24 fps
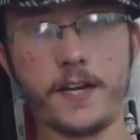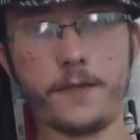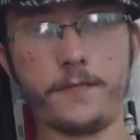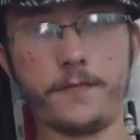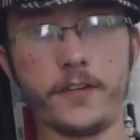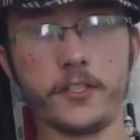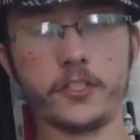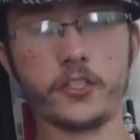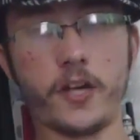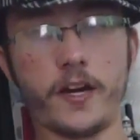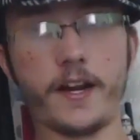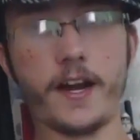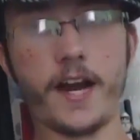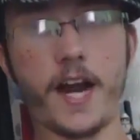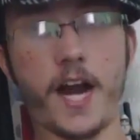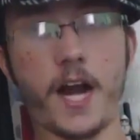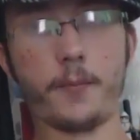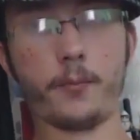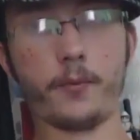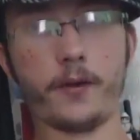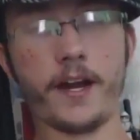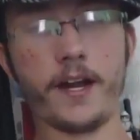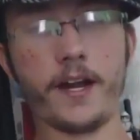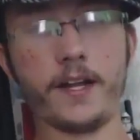And if you're trying to
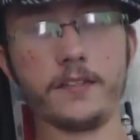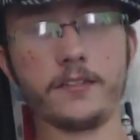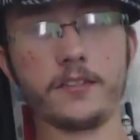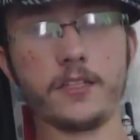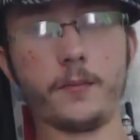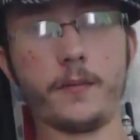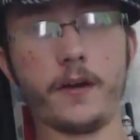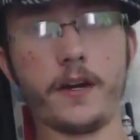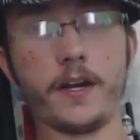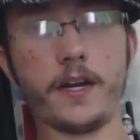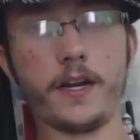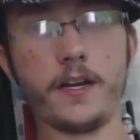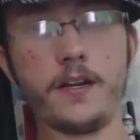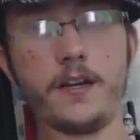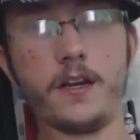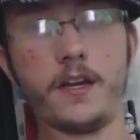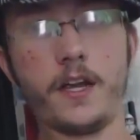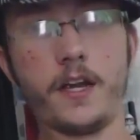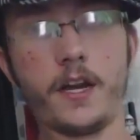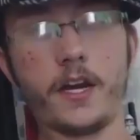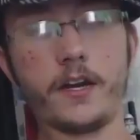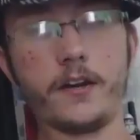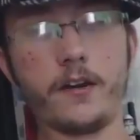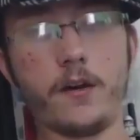apprehend somebody,
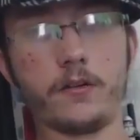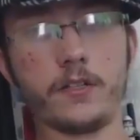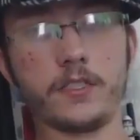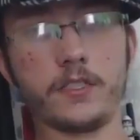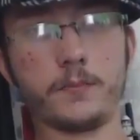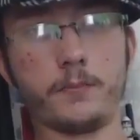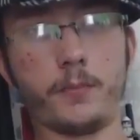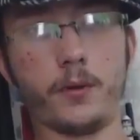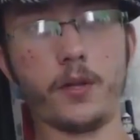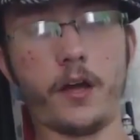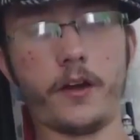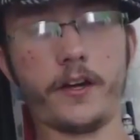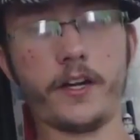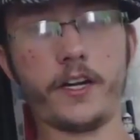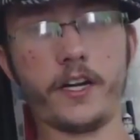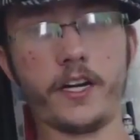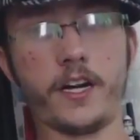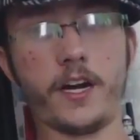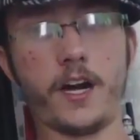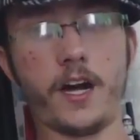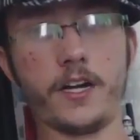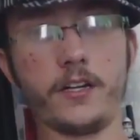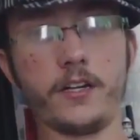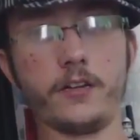you don't just pull out
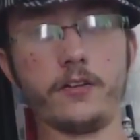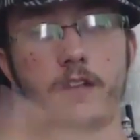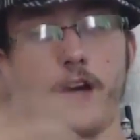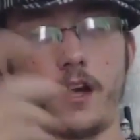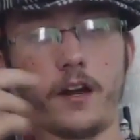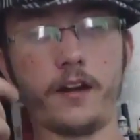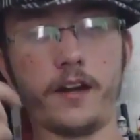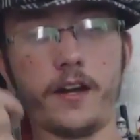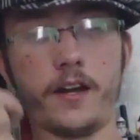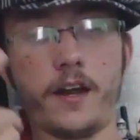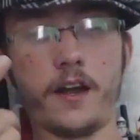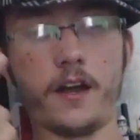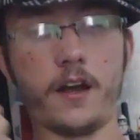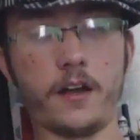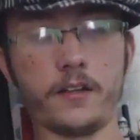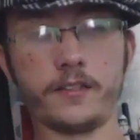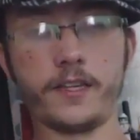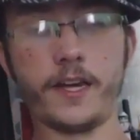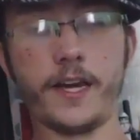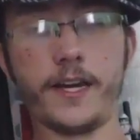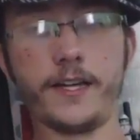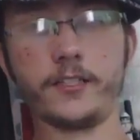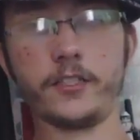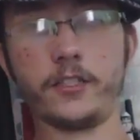your gun. You got a uh,
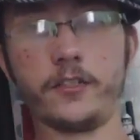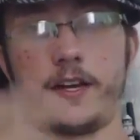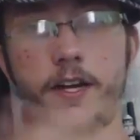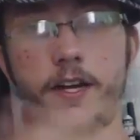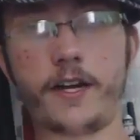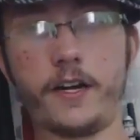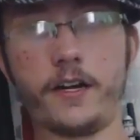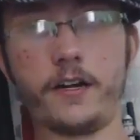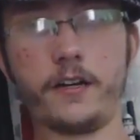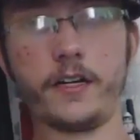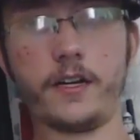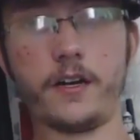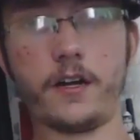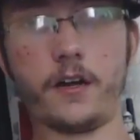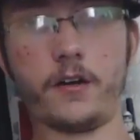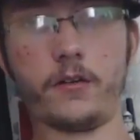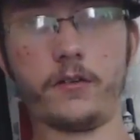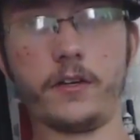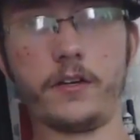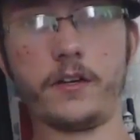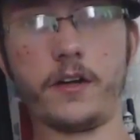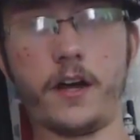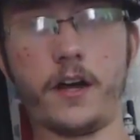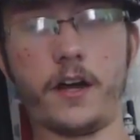taser there, you
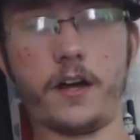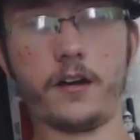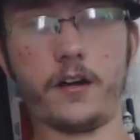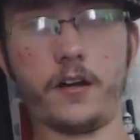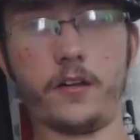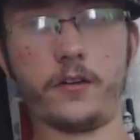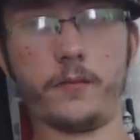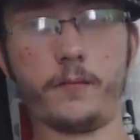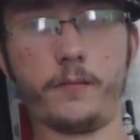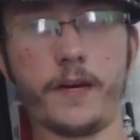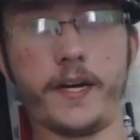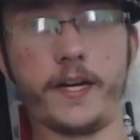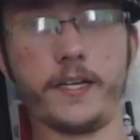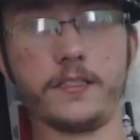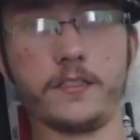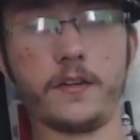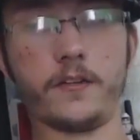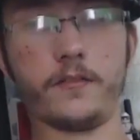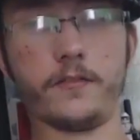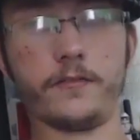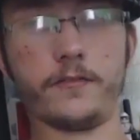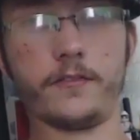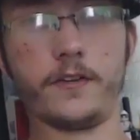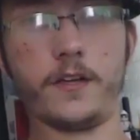know, you got other means
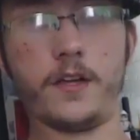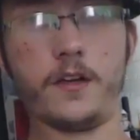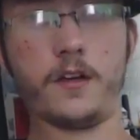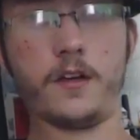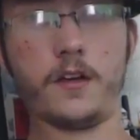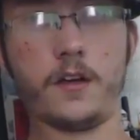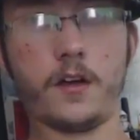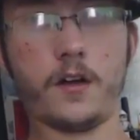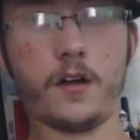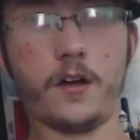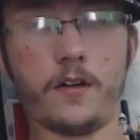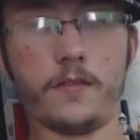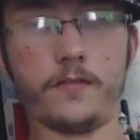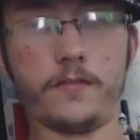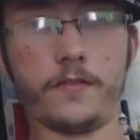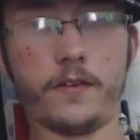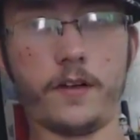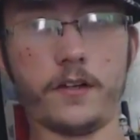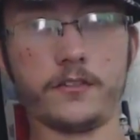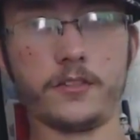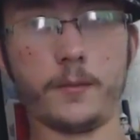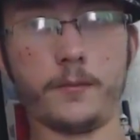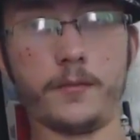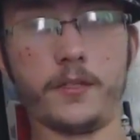of, of
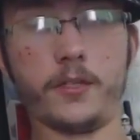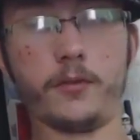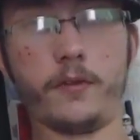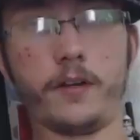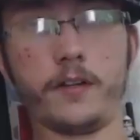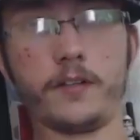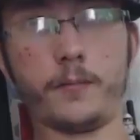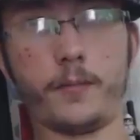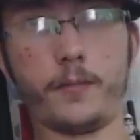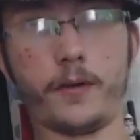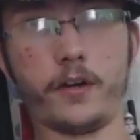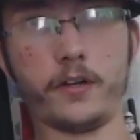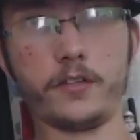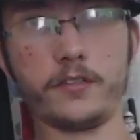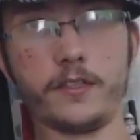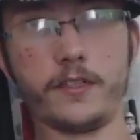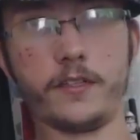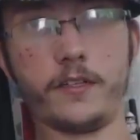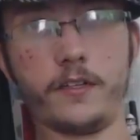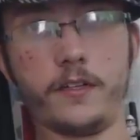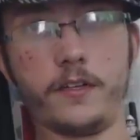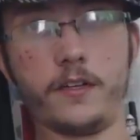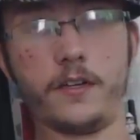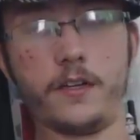uh, subduing the
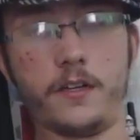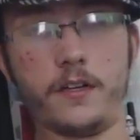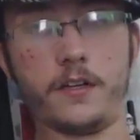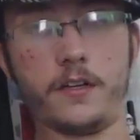person.